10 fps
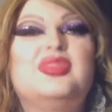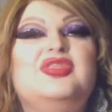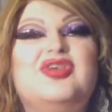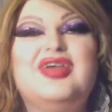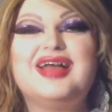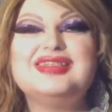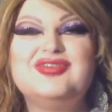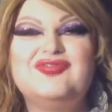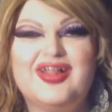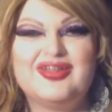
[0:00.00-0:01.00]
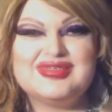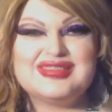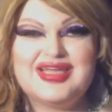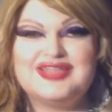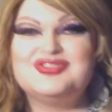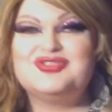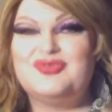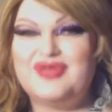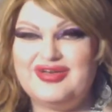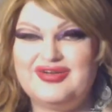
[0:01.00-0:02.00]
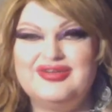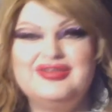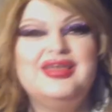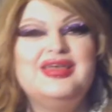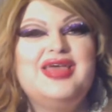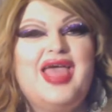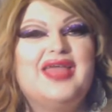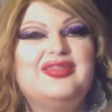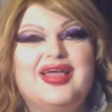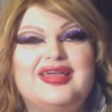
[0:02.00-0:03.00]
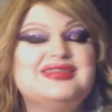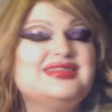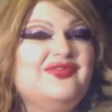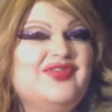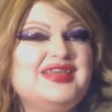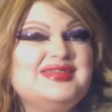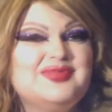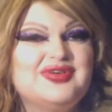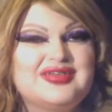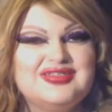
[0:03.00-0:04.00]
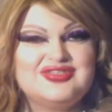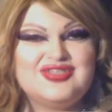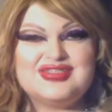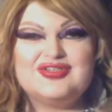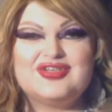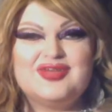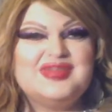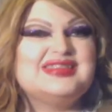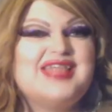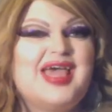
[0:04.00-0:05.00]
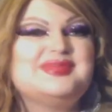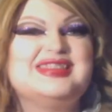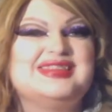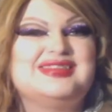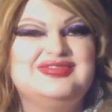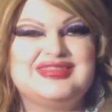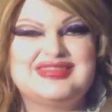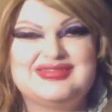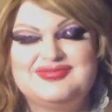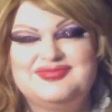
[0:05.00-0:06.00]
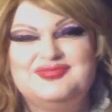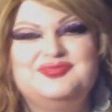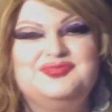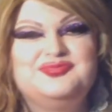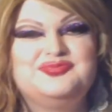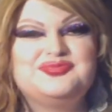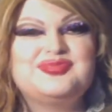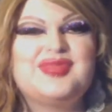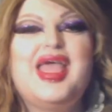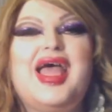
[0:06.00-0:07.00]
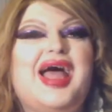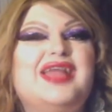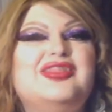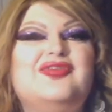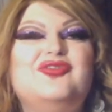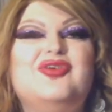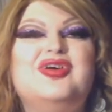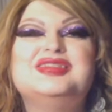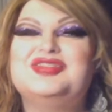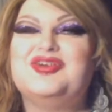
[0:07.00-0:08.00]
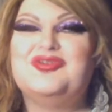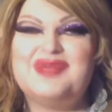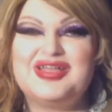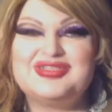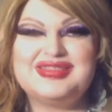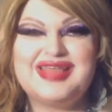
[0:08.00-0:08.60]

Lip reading: You can also follow us on Twitter and like us on Facebook. Just look up the Snap Sisters. I love you all so much.